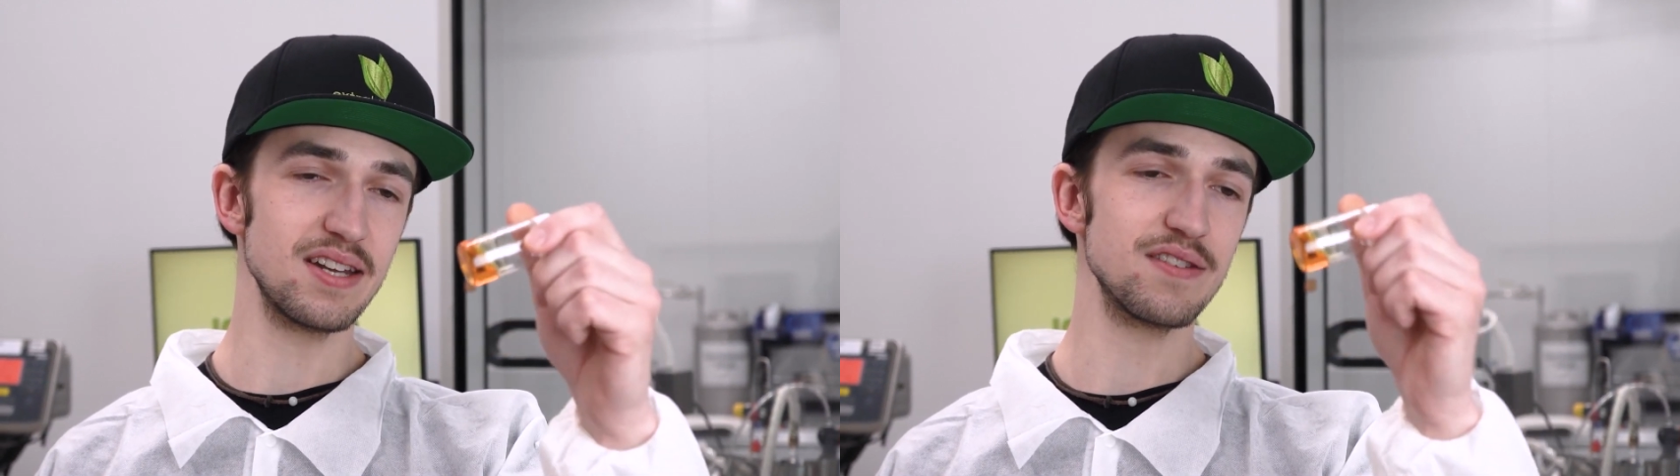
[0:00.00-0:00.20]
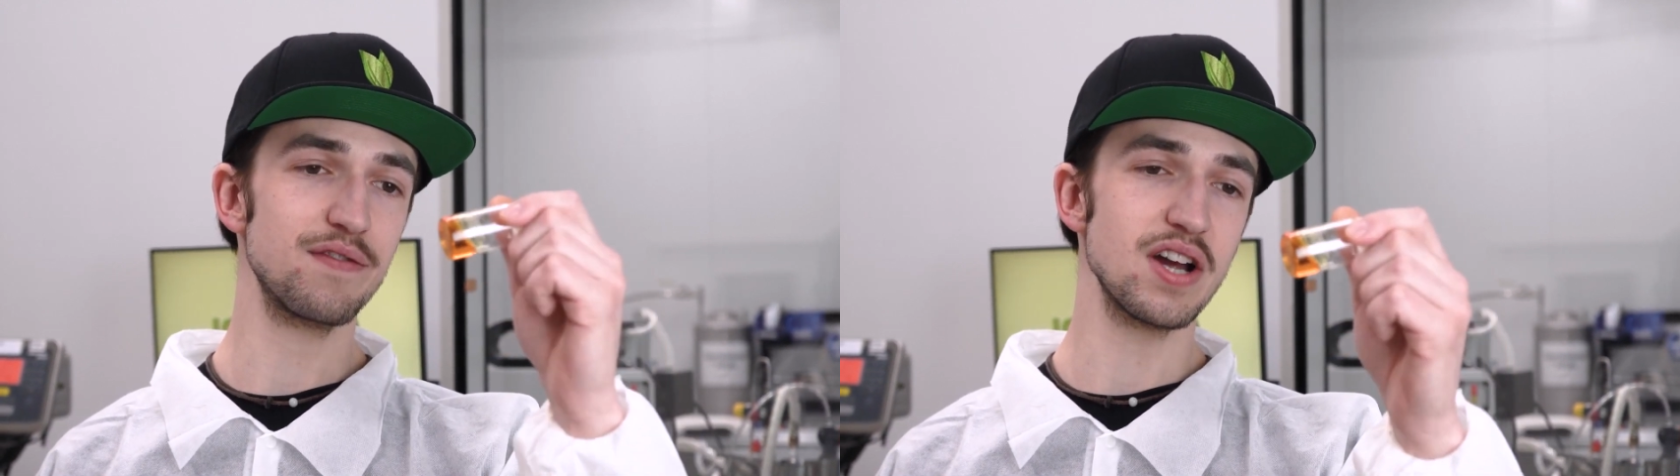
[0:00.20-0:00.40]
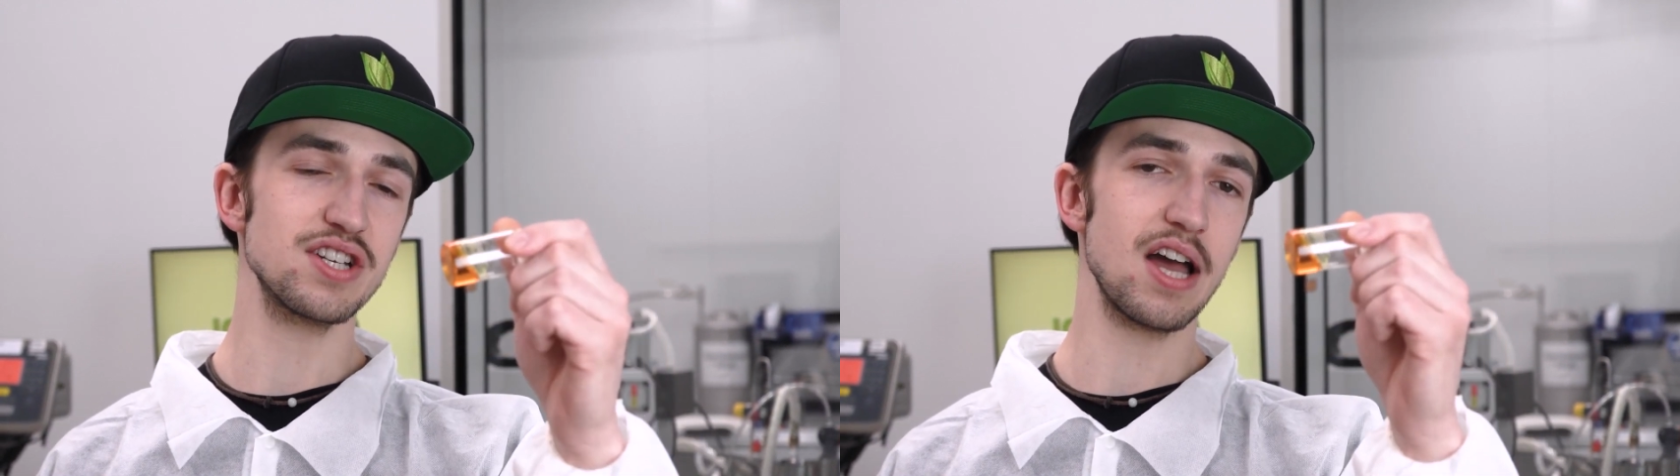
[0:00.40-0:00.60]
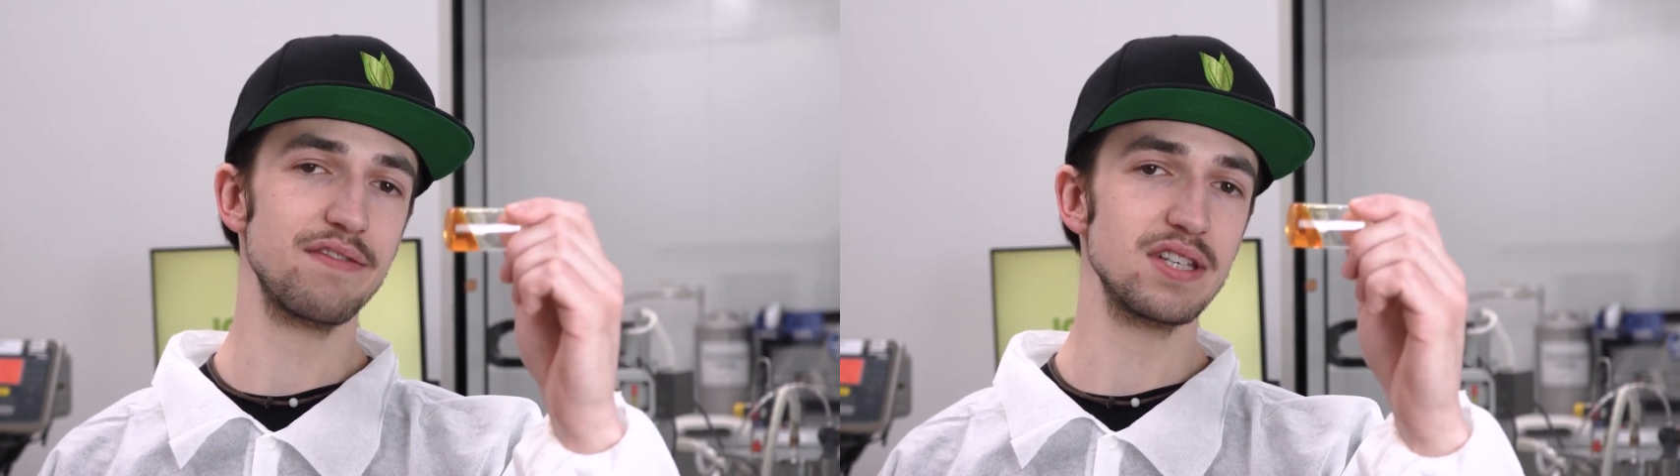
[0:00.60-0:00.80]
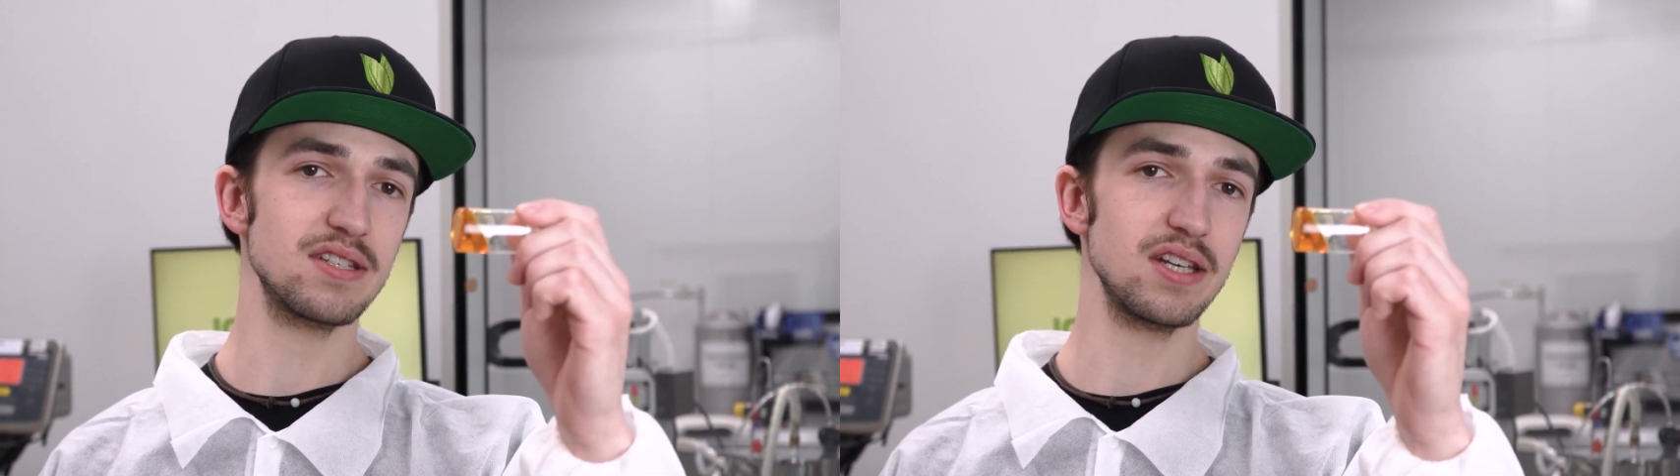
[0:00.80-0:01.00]
it is fresh
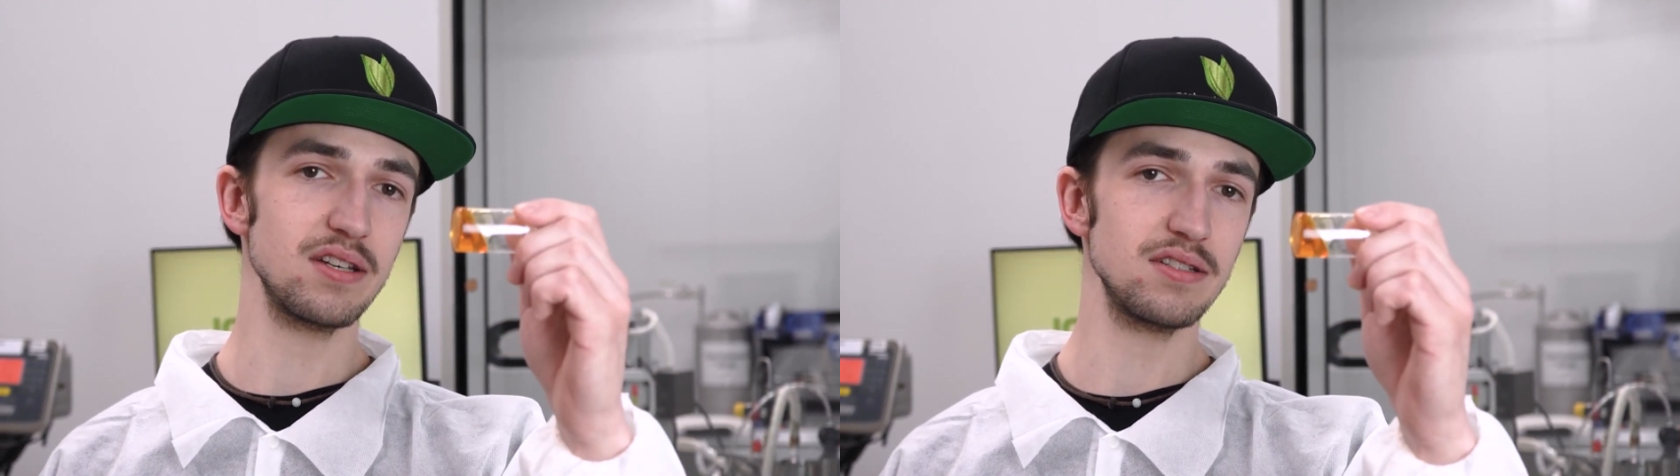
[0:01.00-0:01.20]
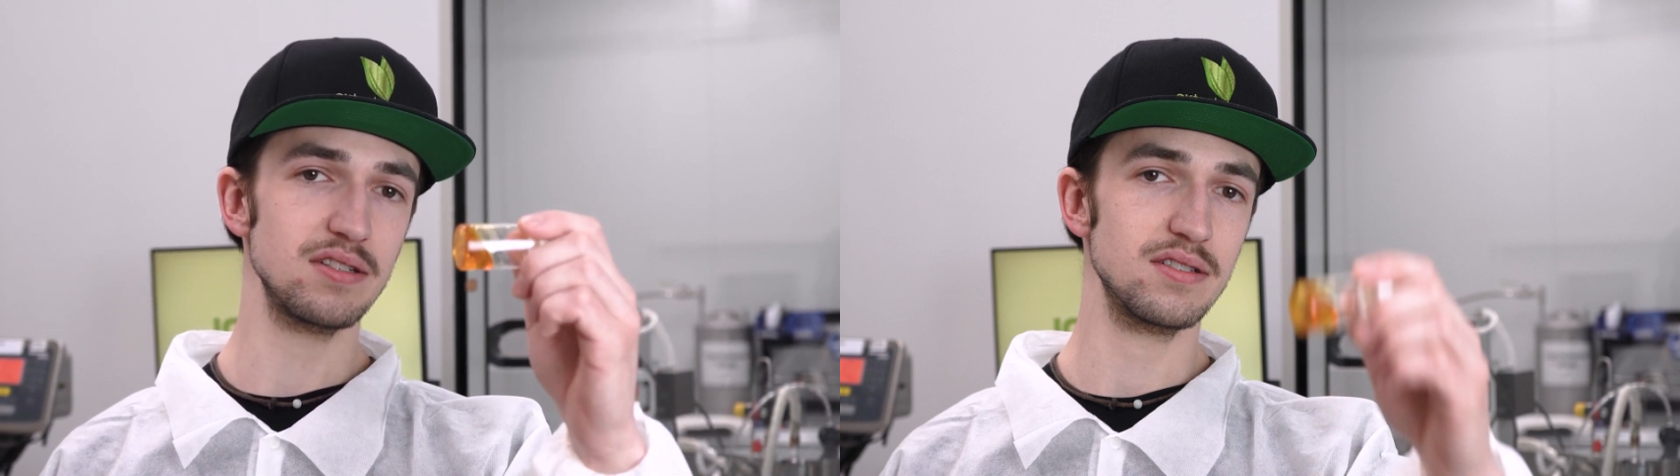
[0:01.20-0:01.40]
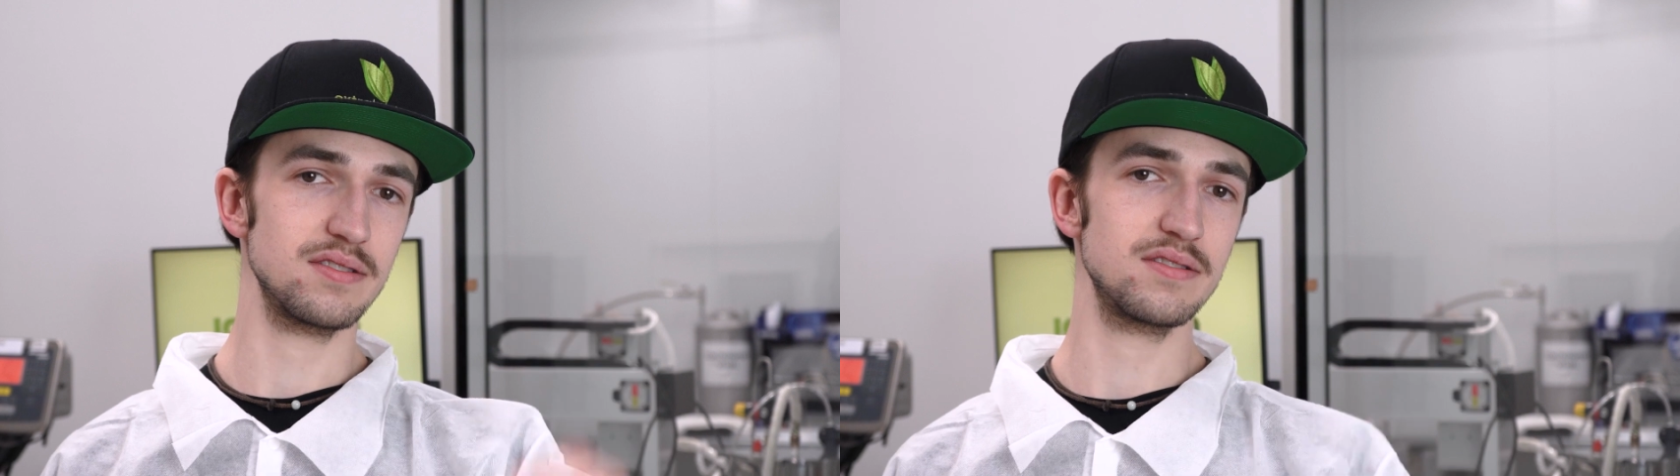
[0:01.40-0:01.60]
off the stills.